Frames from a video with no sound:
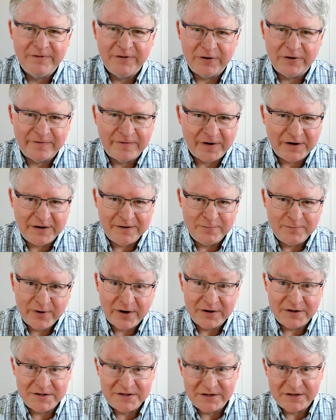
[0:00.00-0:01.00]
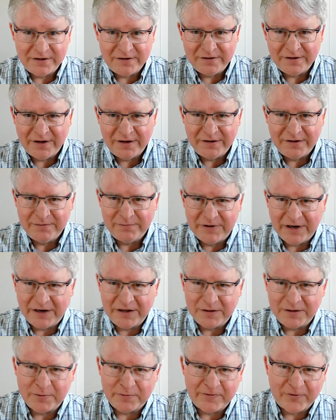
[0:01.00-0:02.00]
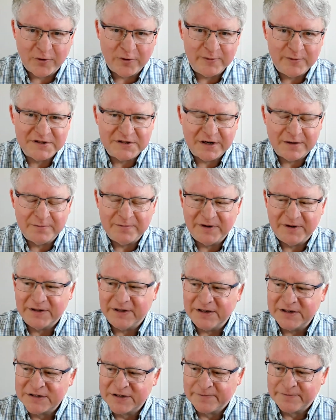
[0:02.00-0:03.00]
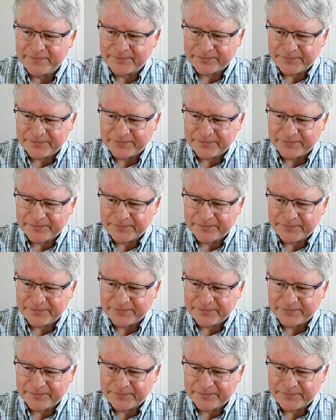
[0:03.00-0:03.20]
finding bugs and getting the performance up and things.